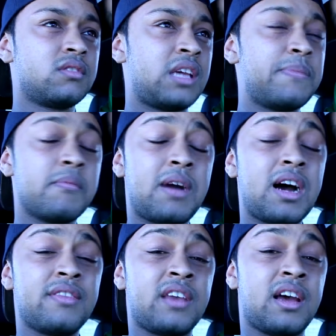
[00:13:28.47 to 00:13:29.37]
Keep in
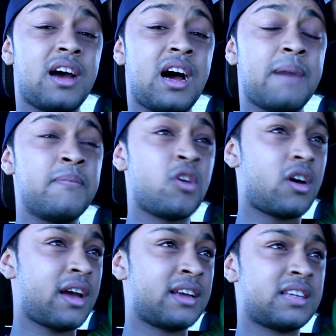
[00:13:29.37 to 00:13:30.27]
mind that I'm
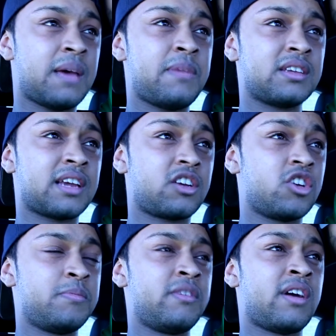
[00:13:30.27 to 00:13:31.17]
not as happy as I
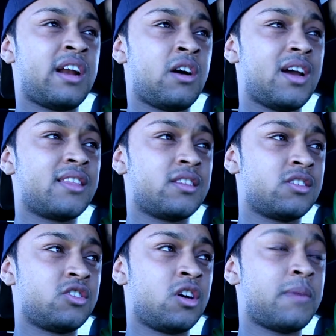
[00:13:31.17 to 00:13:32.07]
could be right now at
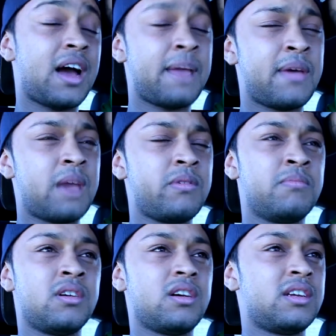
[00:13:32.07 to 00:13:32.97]
this job. I am happy,
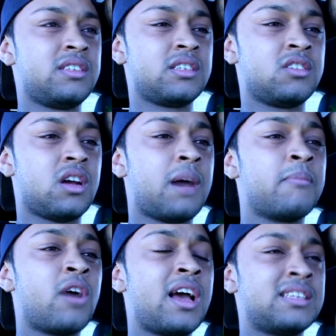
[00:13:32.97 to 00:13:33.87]
but it's just
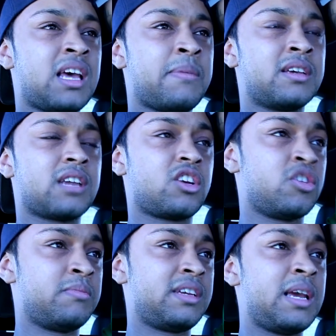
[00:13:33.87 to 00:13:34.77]
I'm not as happy as I
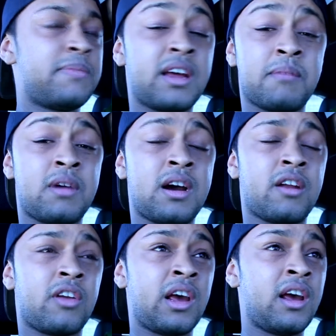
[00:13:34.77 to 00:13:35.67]
could be. Keep that in mind,
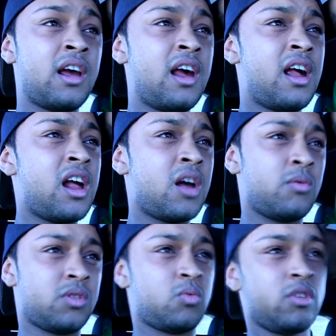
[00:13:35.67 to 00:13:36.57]
okay,
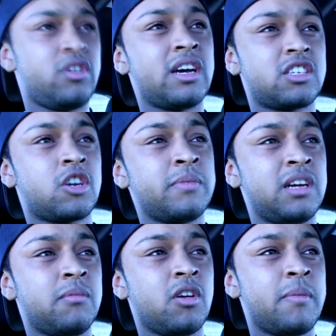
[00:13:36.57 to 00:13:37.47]
with what you guys comment
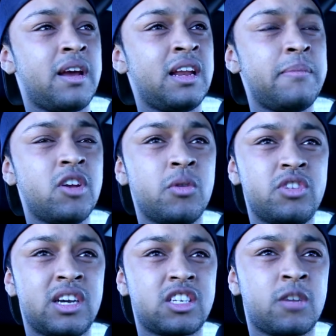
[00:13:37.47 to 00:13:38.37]
down below, man. Let me know what
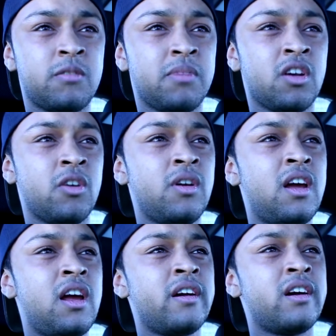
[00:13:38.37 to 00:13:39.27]
you guys comment below.
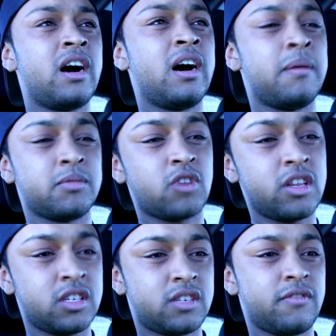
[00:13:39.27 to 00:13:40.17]
I'm sorry
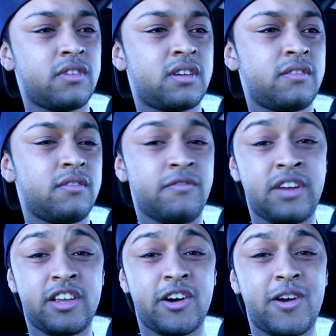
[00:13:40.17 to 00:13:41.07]
this
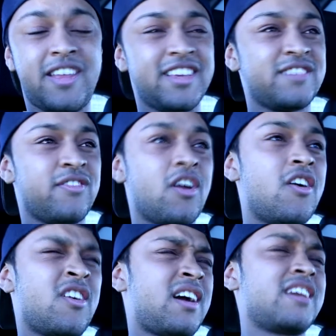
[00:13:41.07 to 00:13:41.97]
video, this
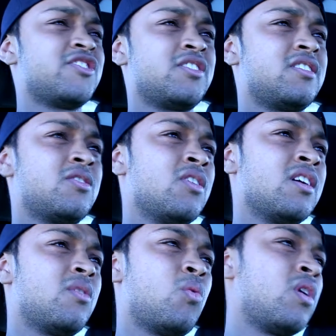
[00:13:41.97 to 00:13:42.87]
vlog, I guess you could call
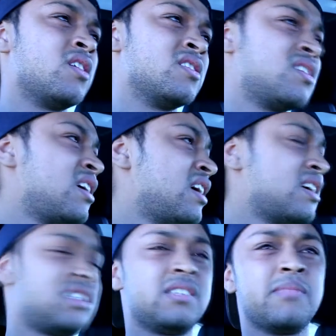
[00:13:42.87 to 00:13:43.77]
it, was
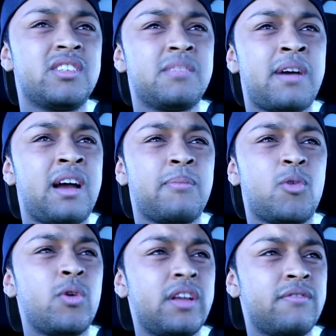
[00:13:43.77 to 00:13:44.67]
similar to my I'm
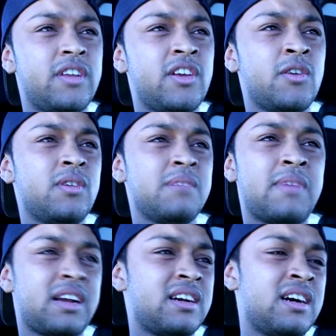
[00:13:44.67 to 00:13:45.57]
quitting video in
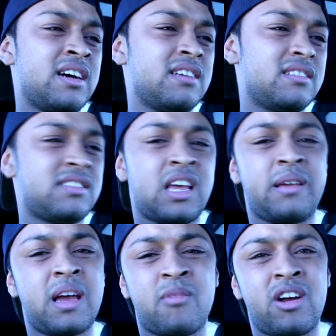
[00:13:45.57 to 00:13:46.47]
my car, same
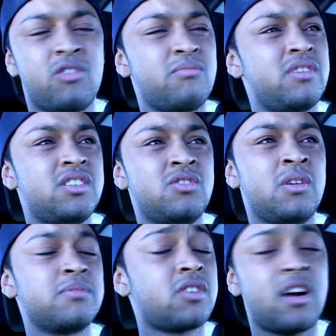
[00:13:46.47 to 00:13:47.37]
camera angle, I'm pretty sure.
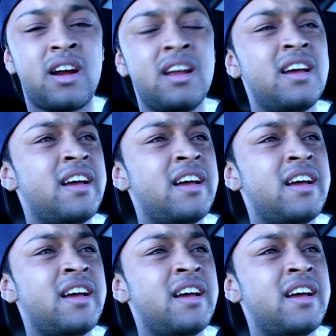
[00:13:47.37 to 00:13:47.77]
I'm sorry,